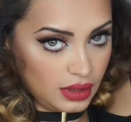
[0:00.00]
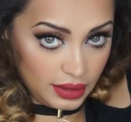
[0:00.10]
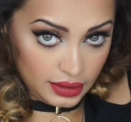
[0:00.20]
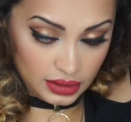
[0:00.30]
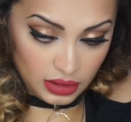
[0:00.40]

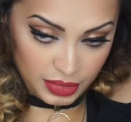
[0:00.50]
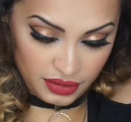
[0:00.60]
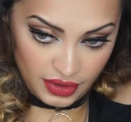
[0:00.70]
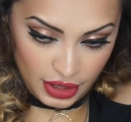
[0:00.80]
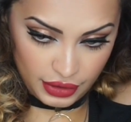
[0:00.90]
and clip
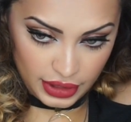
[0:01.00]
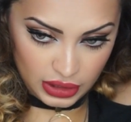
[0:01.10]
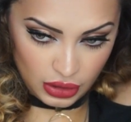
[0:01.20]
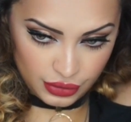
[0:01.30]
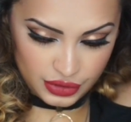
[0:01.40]
it very
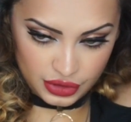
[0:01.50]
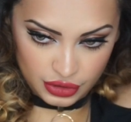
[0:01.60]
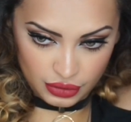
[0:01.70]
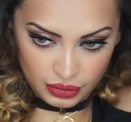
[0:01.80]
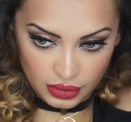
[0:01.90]
close
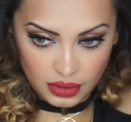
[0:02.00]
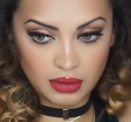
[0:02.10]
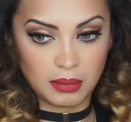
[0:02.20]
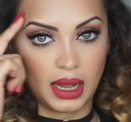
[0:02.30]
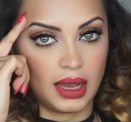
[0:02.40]
to
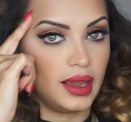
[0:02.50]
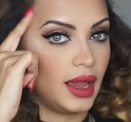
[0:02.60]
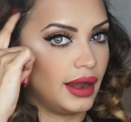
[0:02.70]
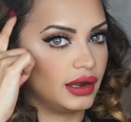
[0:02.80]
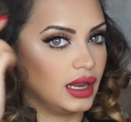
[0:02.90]
my
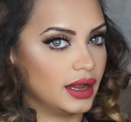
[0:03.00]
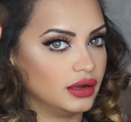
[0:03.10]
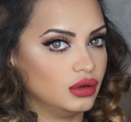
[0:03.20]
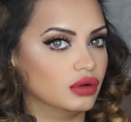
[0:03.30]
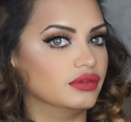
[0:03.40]

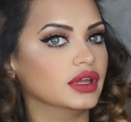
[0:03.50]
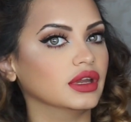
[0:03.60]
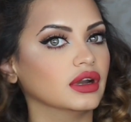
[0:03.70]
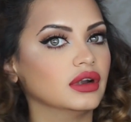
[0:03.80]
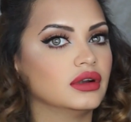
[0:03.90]
hairline over
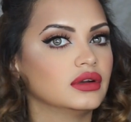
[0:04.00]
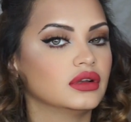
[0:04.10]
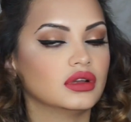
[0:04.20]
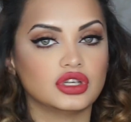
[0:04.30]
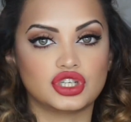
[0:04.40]
here,
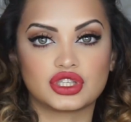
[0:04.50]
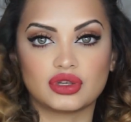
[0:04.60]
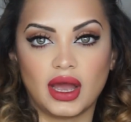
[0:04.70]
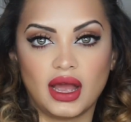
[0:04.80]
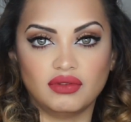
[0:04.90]
just
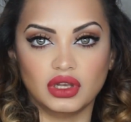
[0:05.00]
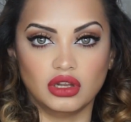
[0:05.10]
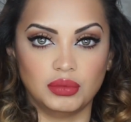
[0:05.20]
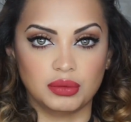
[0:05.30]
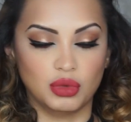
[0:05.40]
so I have a
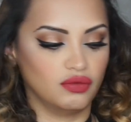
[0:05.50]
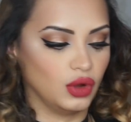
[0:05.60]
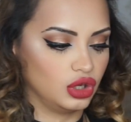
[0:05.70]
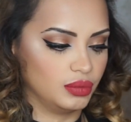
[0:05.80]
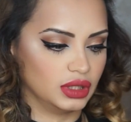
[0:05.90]
little bit more
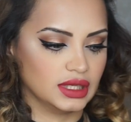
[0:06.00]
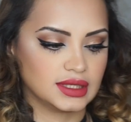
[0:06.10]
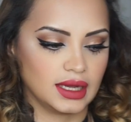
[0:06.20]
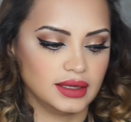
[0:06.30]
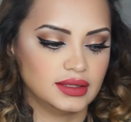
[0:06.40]
volume on the
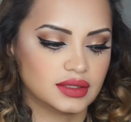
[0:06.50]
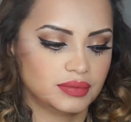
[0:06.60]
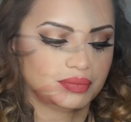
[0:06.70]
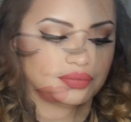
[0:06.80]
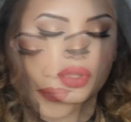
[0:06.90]
sides.
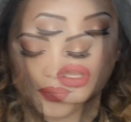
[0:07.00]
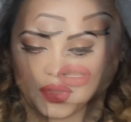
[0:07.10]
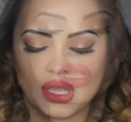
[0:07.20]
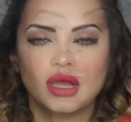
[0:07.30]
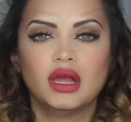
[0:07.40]

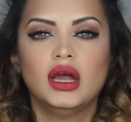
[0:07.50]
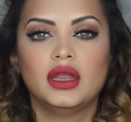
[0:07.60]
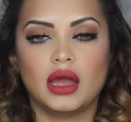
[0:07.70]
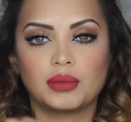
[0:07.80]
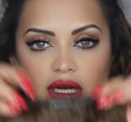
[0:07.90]

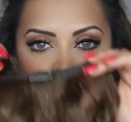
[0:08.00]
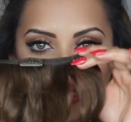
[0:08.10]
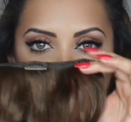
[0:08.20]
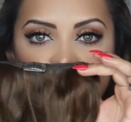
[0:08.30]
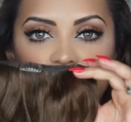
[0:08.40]
Now I'm going to
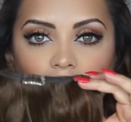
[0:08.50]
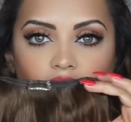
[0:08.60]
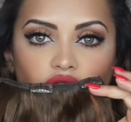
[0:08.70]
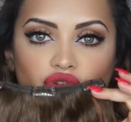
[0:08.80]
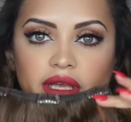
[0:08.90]
take the
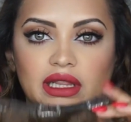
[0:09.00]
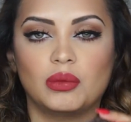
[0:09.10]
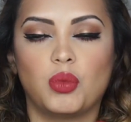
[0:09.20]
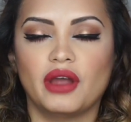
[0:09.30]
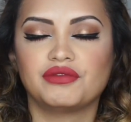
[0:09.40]
final
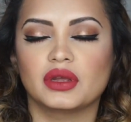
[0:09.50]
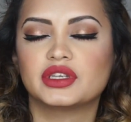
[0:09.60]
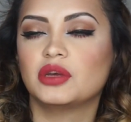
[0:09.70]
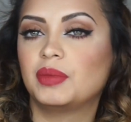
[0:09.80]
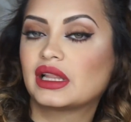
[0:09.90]
3-clip weft.
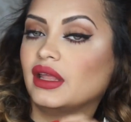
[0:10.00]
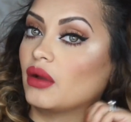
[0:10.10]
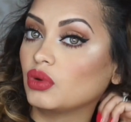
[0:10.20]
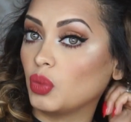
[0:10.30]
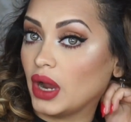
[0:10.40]
Now typically
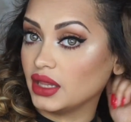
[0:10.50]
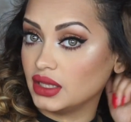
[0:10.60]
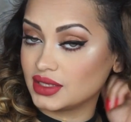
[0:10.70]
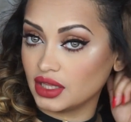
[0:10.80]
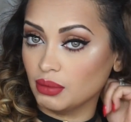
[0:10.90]
I would wear
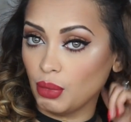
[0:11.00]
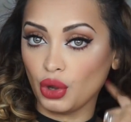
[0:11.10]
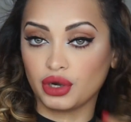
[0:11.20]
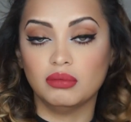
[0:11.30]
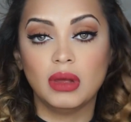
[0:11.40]
this at the
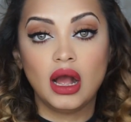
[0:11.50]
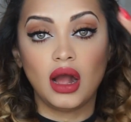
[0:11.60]
bottom